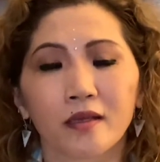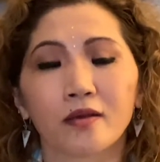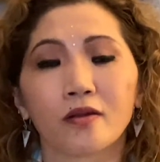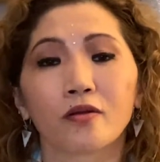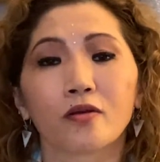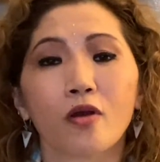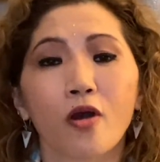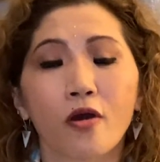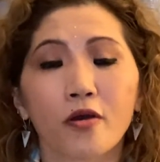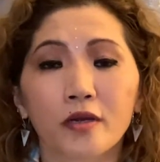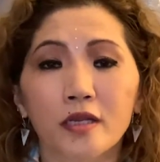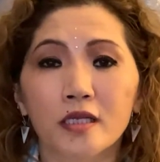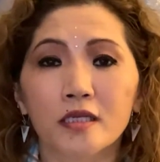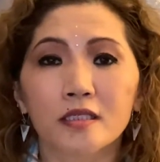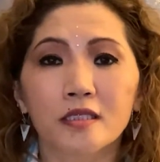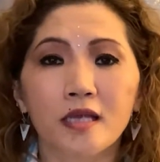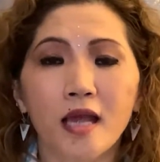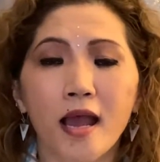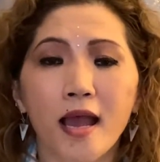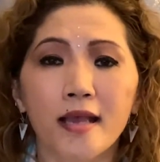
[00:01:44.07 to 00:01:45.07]

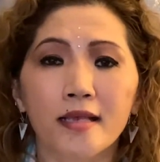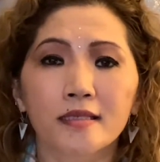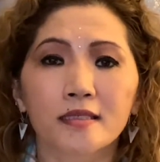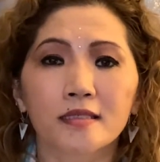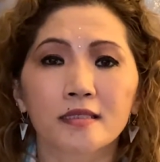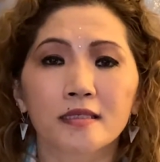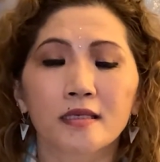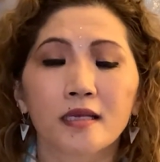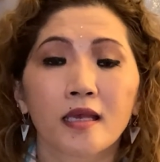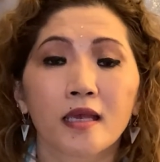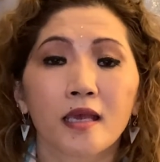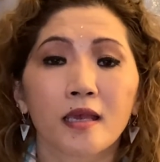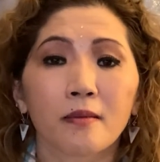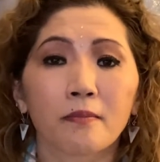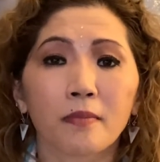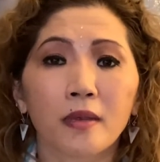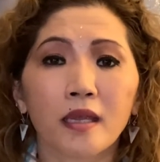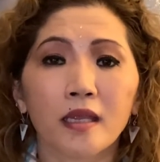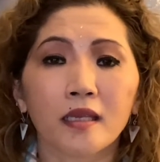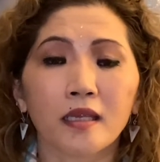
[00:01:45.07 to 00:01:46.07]
Courage has
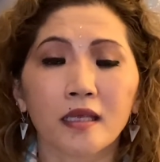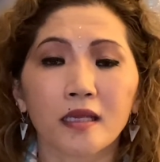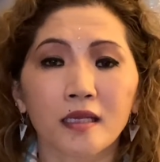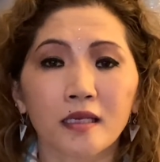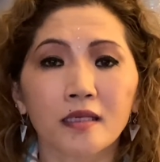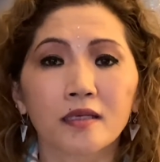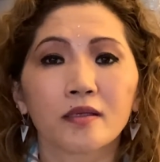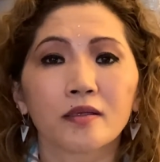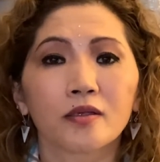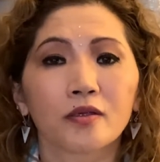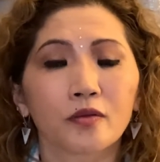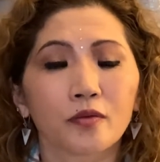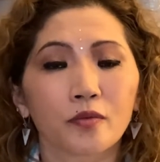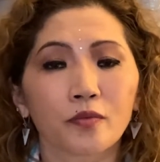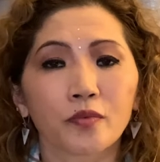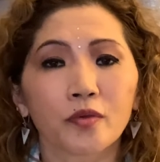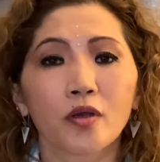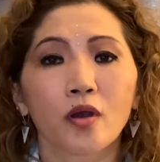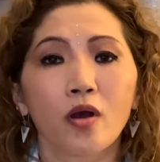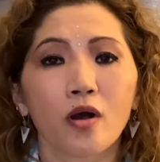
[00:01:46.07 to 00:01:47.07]
meaning.
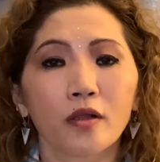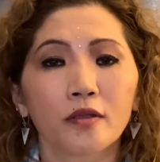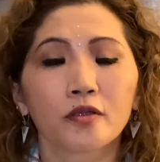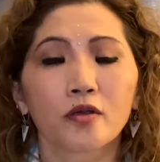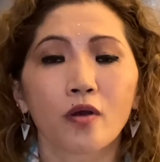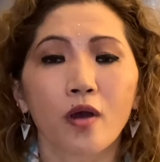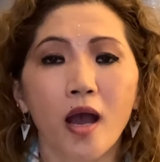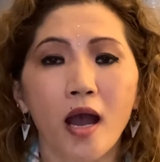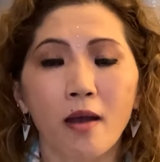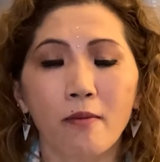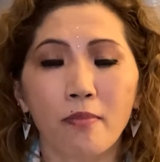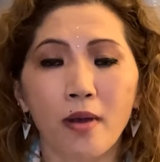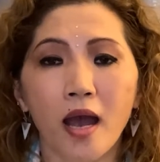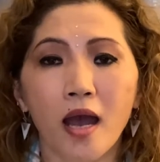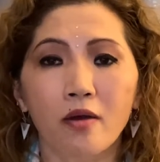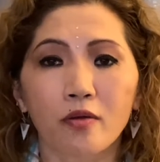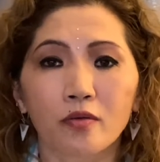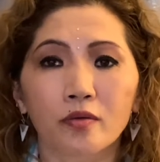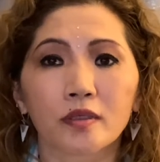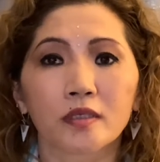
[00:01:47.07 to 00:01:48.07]
We all know how
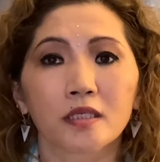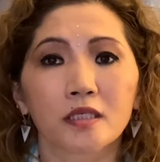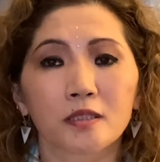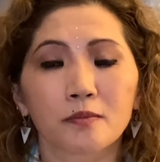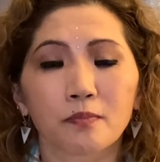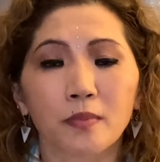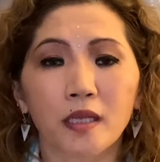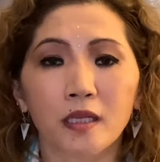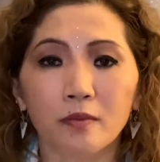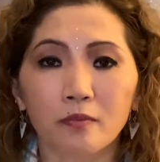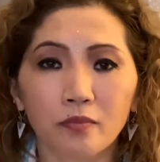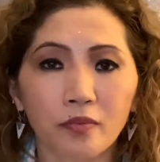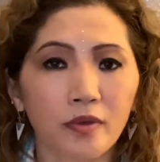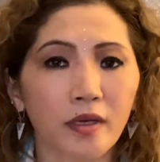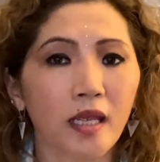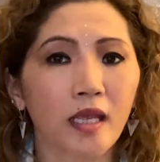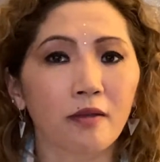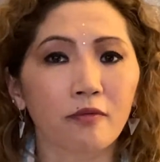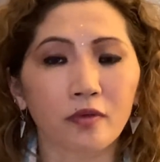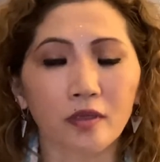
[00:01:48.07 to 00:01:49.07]
powerful it is, being
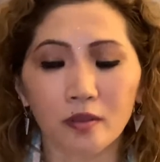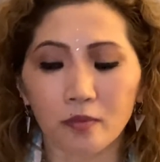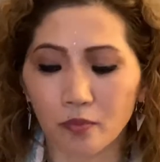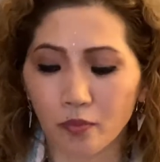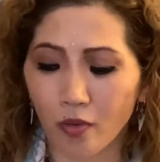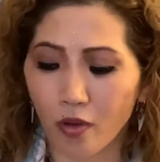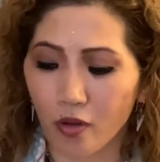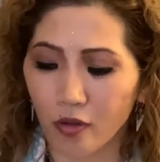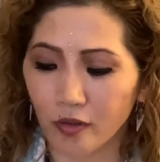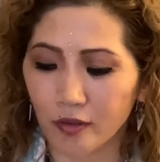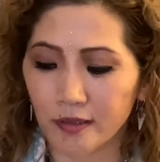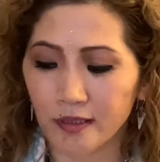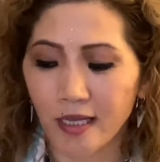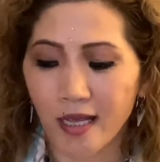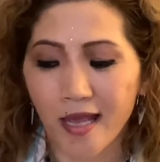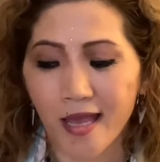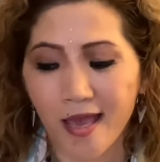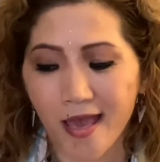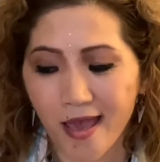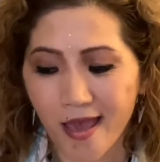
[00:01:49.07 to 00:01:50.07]
brave and bold,
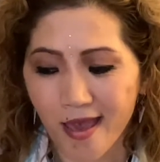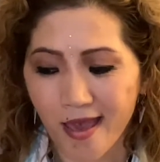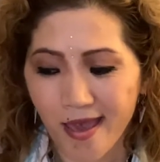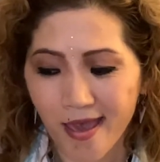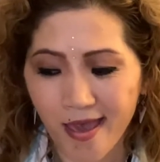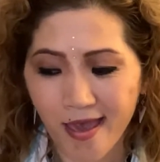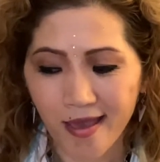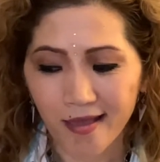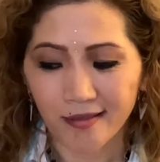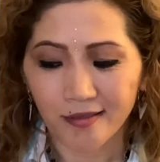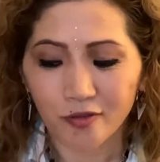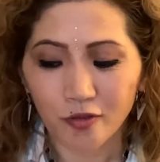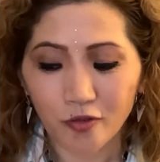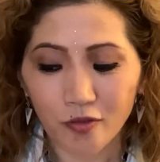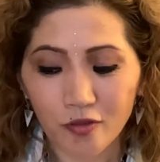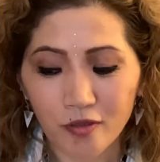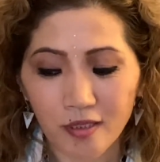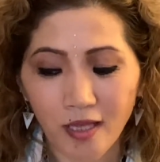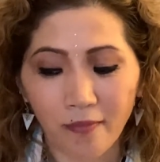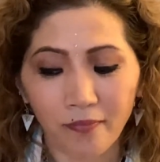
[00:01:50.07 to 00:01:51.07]
and to
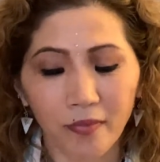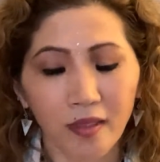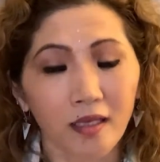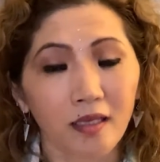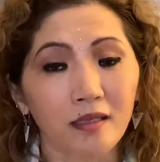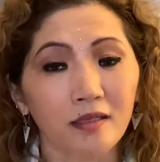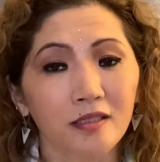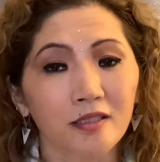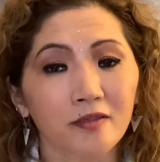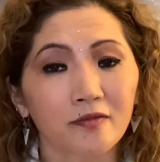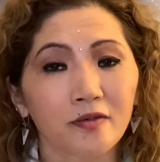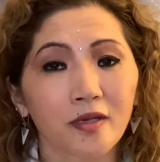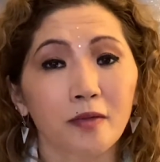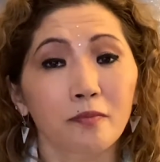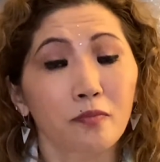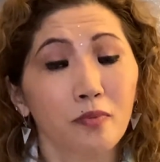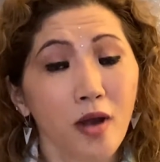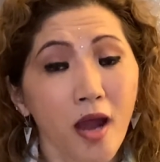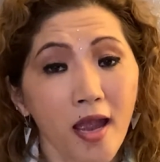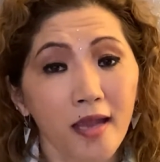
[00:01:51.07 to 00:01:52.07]
do something different
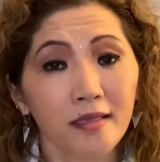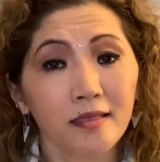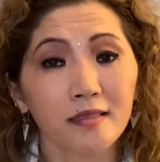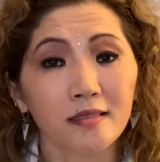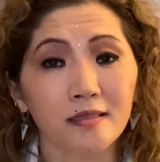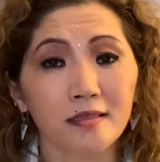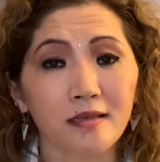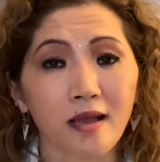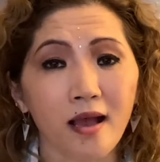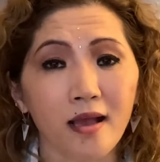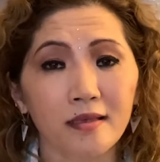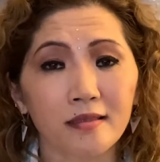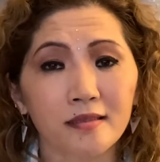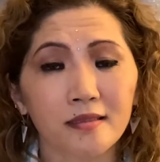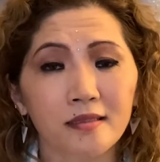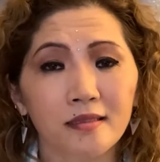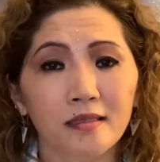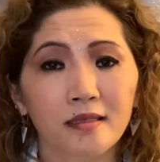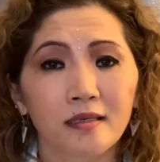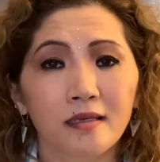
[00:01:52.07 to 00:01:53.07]
frightens
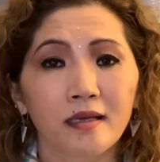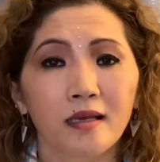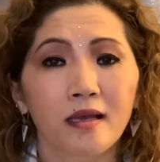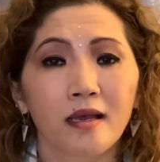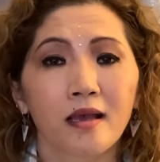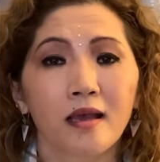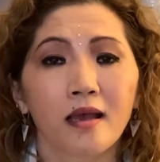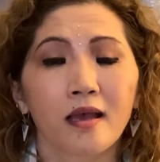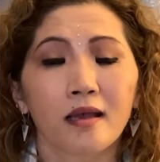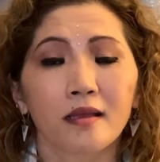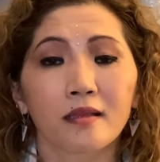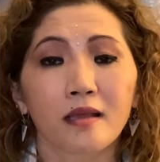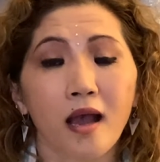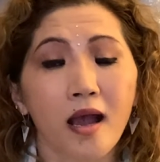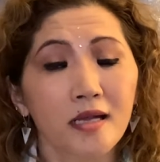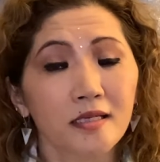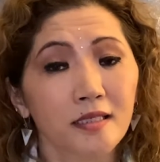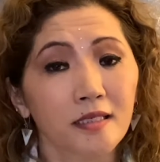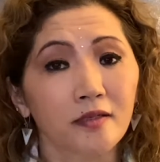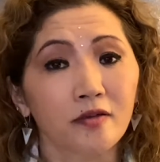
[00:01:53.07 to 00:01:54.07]
us. And
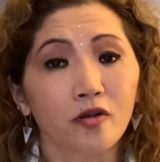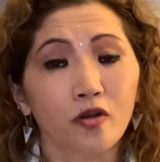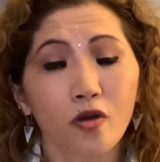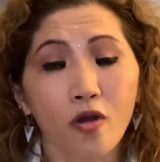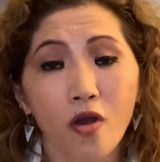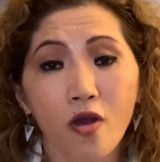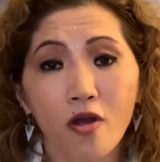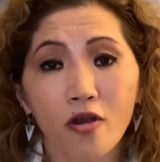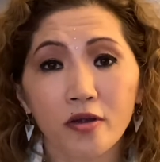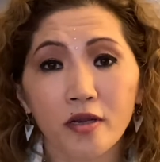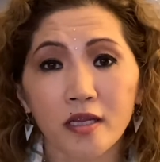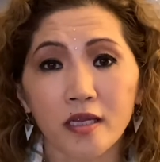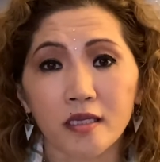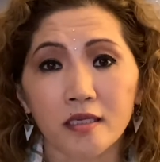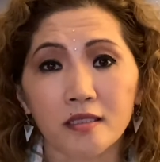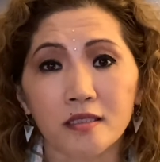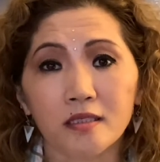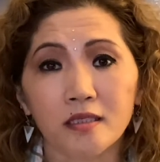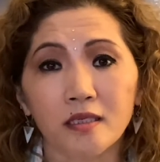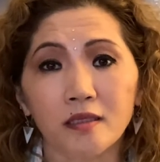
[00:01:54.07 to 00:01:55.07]
actually,
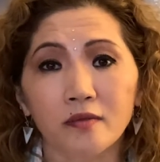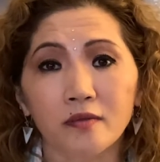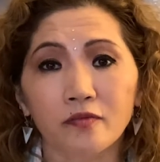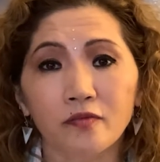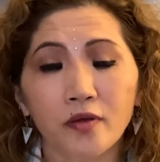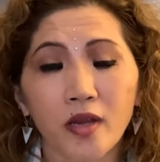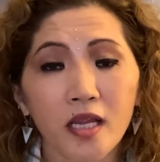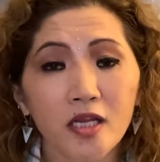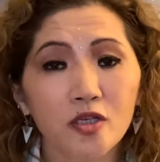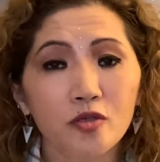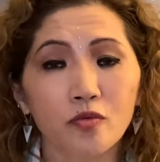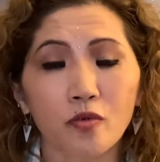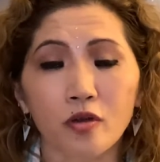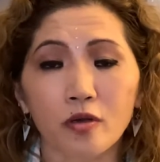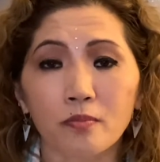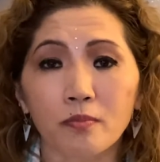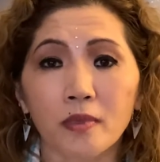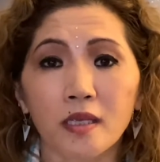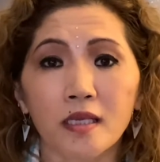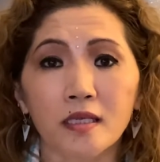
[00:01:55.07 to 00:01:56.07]
courage in French
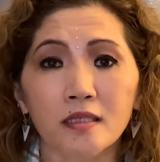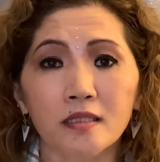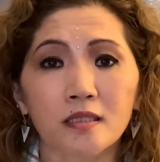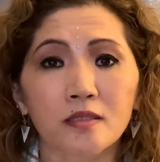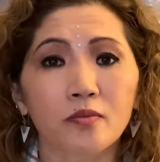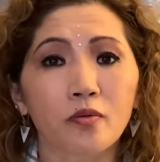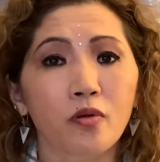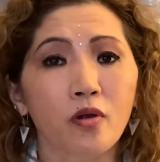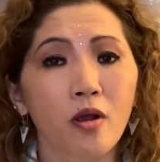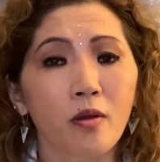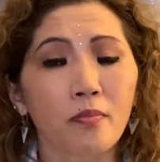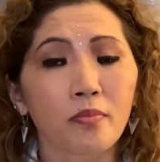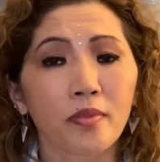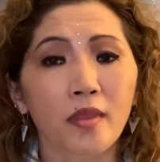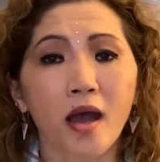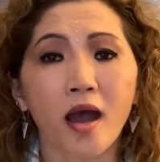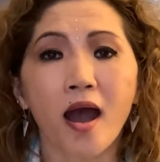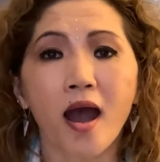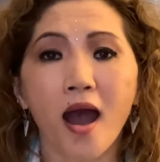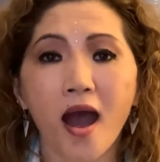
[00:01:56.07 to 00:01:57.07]
word means from the
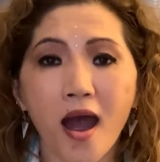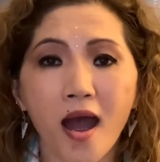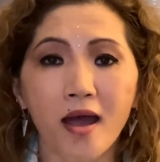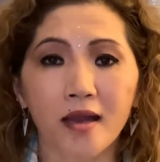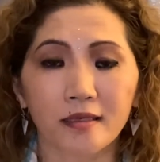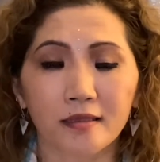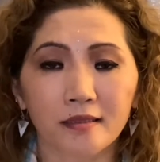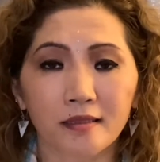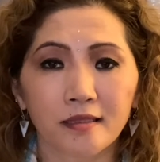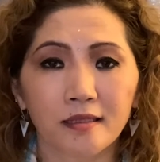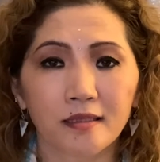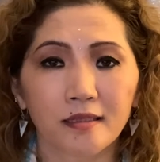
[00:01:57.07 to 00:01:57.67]
heart.